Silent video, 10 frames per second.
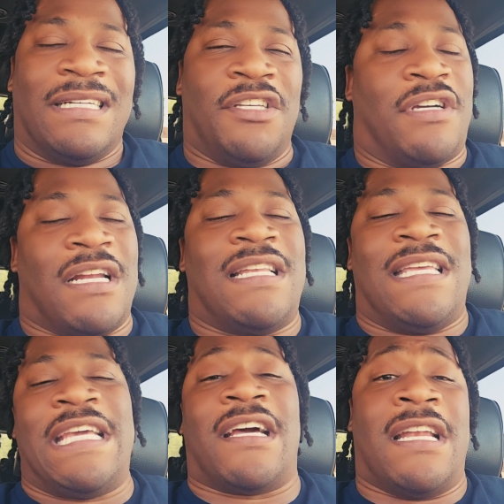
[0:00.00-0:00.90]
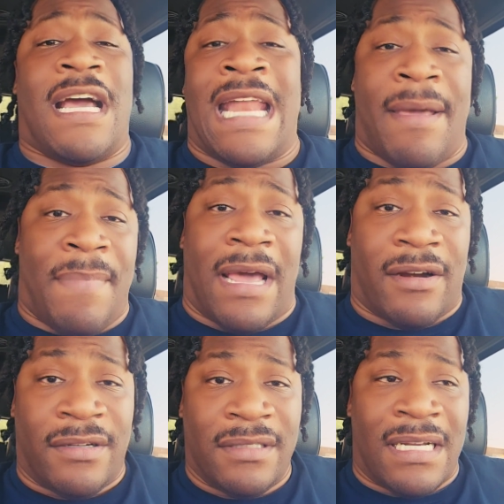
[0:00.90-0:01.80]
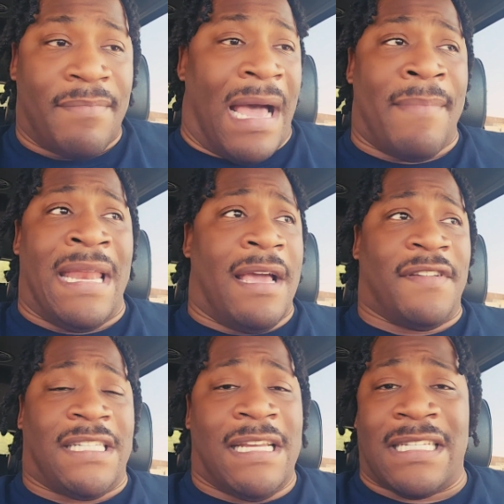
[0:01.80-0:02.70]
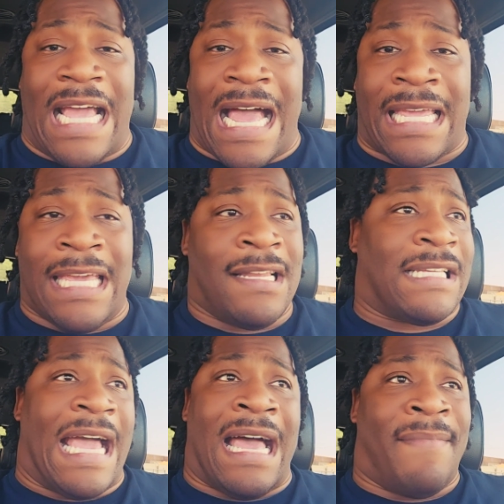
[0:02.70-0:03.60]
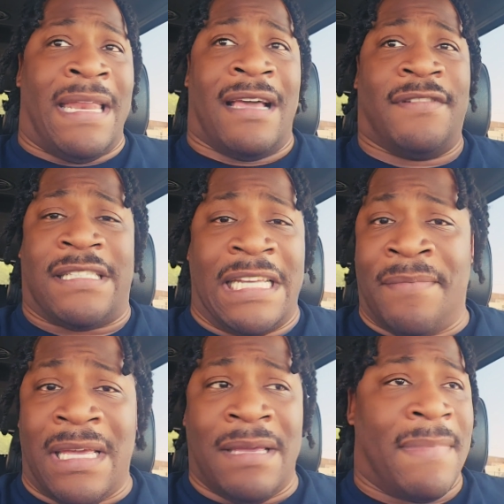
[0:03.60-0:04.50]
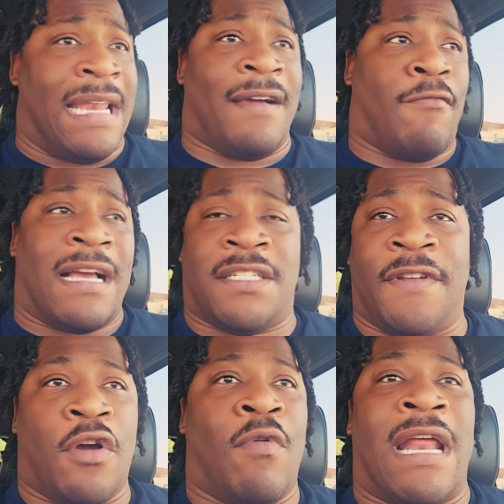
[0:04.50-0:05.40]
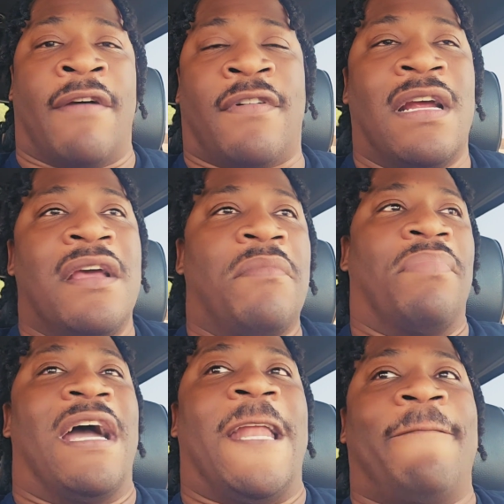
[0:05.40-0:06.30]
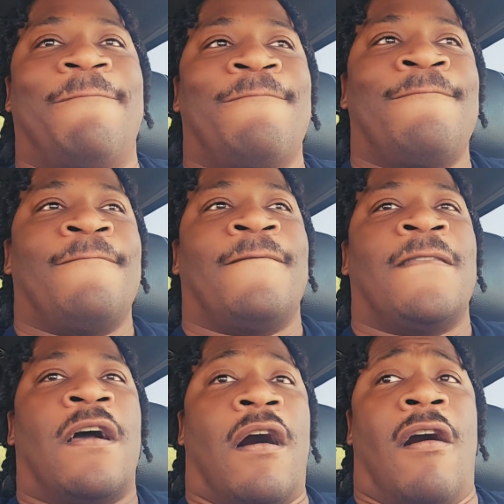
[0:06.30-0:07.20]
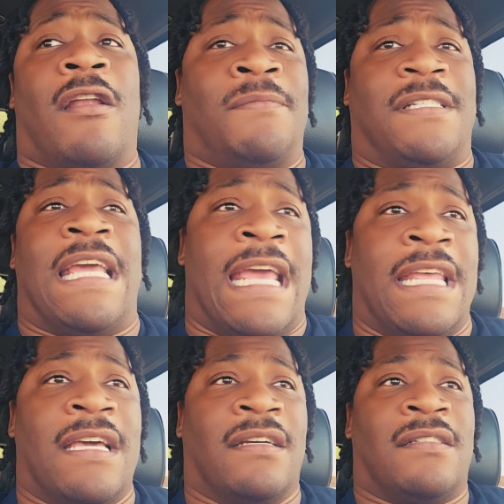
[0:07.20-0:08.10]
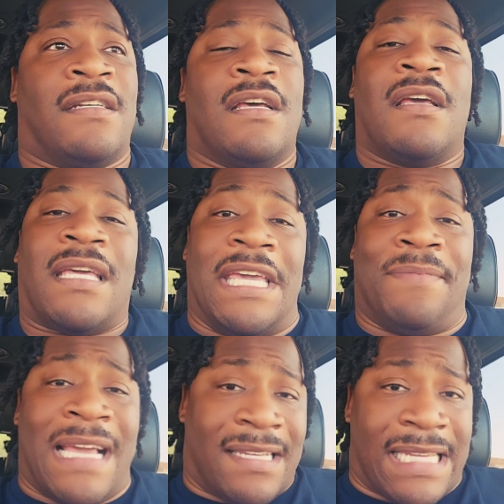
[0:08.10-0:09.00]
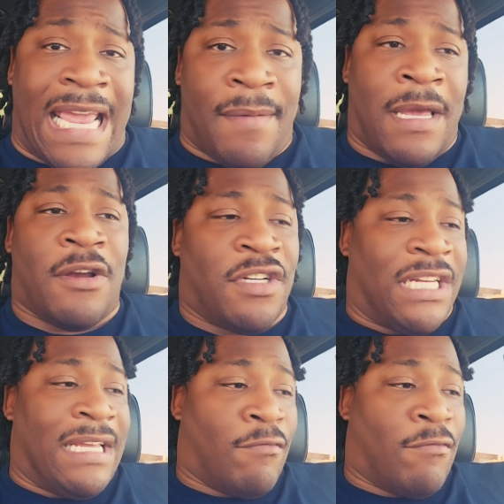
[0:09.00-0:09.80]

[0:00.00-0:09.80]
you could have he could have done that better. I may never see this guy again. This guy may never see me. May never watch the video. Whatever. But all I'm saying is keep that same energy